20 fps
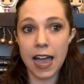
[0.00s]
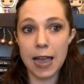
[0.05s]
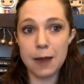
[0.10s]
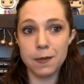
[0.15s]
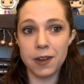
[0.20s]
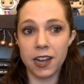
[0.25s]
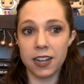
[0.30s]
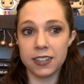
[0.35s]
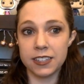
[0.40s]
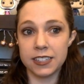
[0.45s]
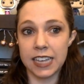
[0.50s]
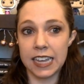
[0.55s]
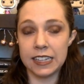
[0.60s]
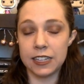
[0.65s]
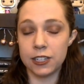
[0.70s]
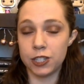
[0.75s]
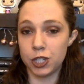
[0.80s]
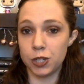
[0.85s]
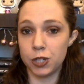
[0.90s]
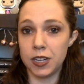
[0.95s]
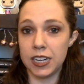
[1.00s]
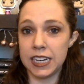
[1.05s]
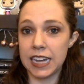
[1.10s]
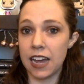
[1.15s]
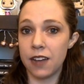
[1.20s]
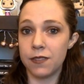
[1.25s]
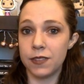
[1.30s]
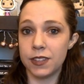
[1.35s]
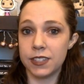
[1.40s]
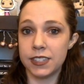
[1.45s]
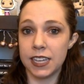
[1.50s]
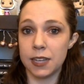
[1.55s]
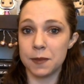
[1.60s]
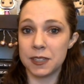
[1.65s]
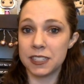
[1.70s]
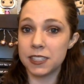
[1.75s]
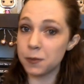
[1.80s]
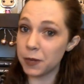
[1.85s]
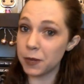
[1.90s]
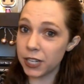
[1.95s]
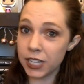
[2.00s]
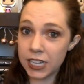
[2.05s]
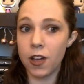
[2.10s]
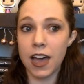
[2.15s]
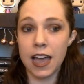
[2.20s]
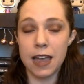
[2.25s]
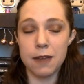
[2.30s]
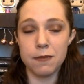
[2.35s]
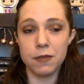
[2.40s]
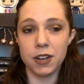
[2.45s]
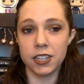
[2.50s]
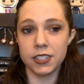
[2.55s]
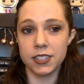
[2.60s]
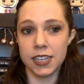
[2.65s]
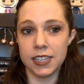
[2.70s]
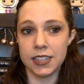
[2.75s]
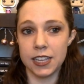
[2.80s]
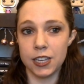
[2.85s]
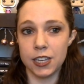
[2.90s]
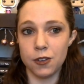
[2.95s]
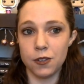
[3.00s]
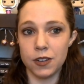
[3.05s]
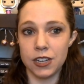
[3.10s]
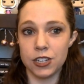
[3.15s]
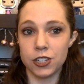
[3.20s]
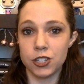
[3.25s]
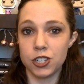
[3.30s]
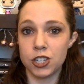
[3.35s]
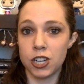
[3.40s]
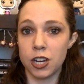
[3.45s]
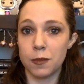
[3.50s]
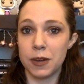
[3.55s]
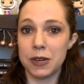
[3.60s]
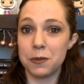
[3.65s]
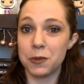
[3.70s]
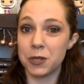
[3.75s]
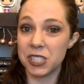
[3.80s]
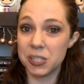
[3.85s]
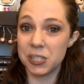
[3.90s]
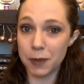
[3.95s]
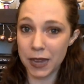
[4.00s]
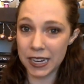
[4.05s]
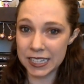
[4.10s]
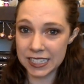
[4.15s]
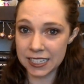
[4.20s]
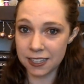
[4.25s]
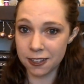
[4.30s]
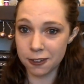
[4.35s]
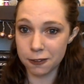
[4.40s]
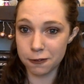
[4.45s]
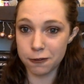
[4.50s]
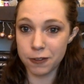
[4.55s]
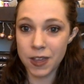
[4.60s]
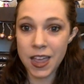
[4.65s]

I'm not saying that you need to have the same experience. I'm not saying that you need to share my perspective.